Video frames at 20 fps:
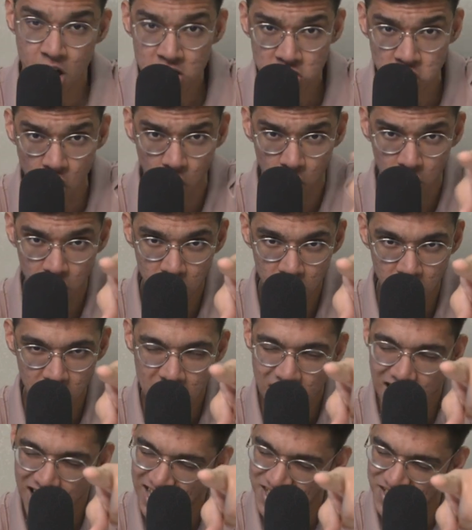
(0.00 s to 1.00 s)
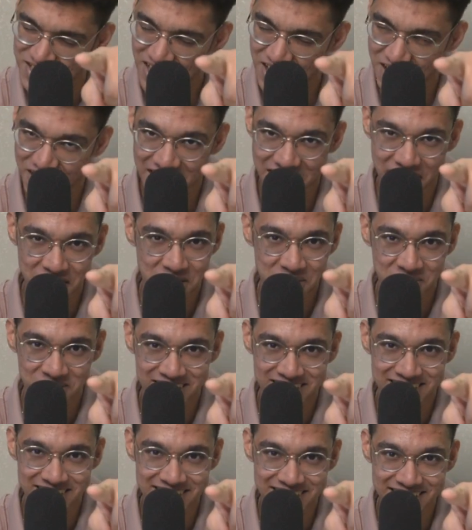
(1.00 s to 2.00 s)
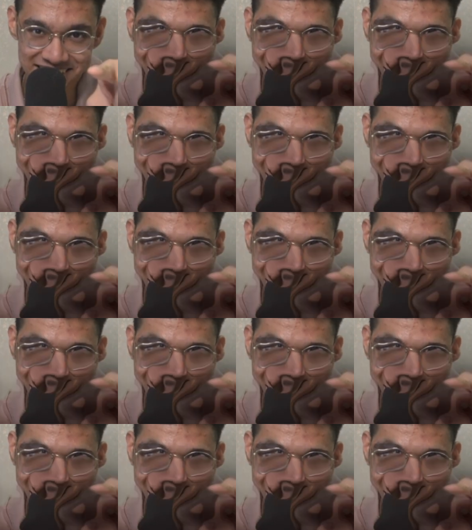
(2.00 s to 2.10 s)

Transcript: So, let's get right into it.